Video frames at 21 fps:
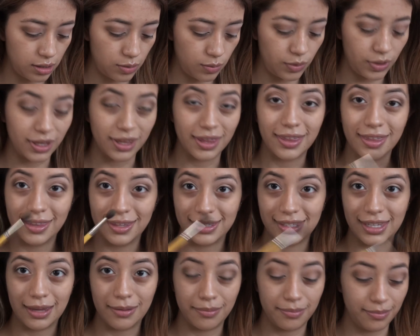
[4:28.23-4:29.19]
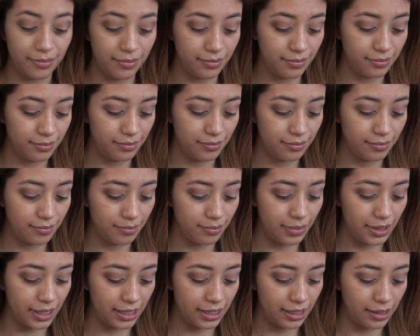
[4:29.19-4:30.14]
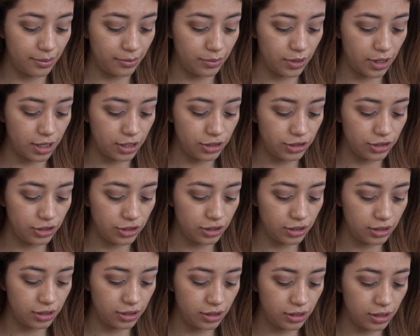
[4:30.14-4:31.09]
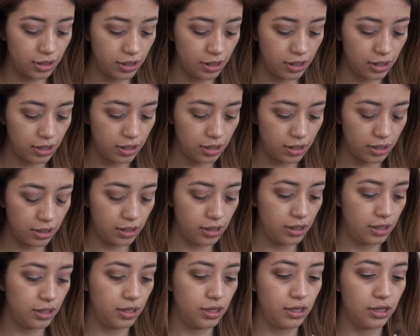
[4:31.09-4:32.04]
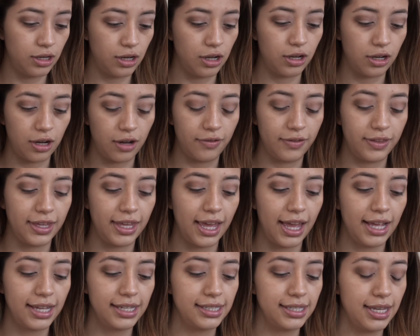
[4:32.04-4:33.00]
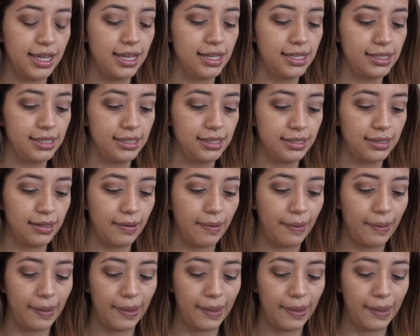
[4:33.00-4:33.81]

with the same blending brush. Knock off the excess.